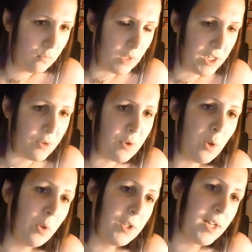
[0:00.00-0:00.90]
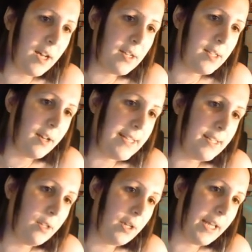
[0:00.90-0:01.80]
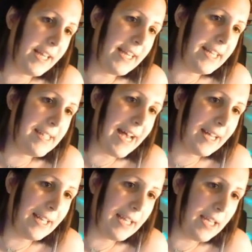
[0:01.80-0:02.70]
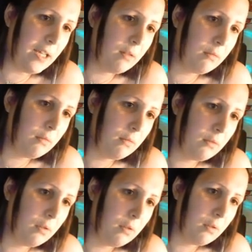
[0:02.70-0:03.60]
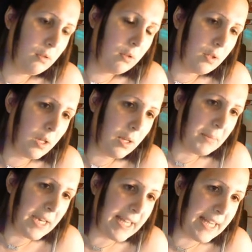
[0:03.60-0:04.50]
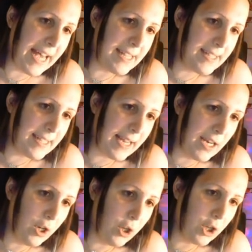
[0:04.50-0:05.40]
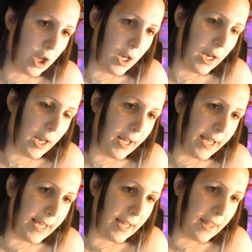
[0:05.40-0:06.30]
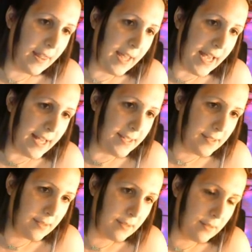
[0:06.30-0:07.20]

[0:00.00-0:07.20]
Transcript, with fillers: I don't know what duck's eyes look like exactly. I'm going to guess they look like this.